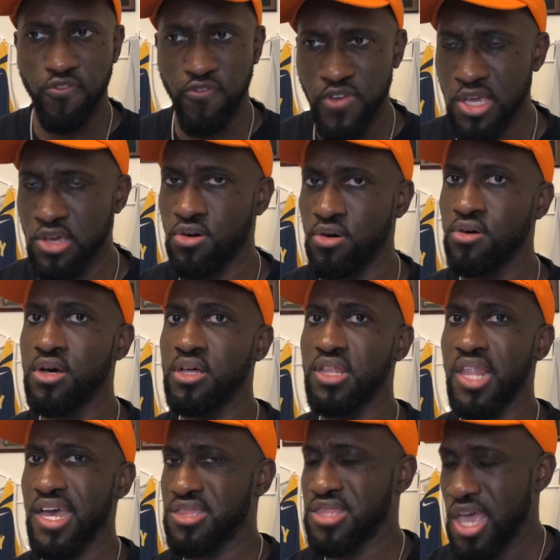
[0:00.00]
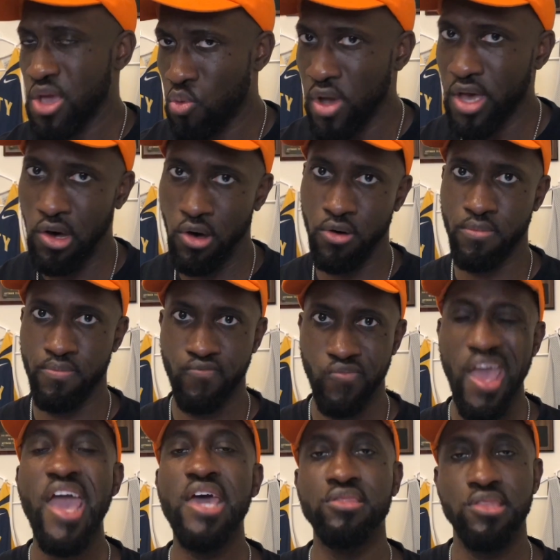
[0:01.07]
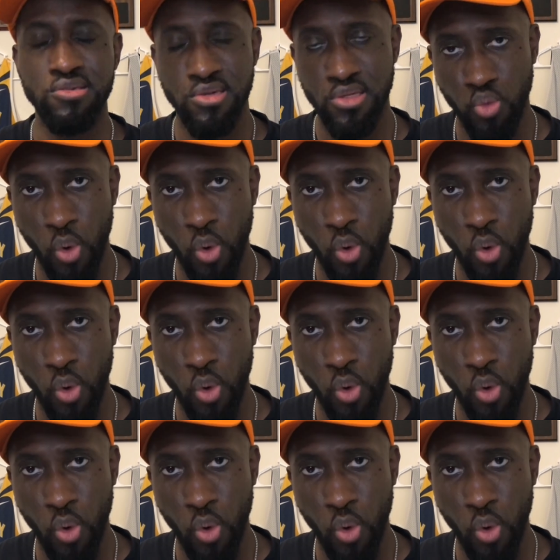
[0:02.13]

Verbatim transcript: feel like they will. And this is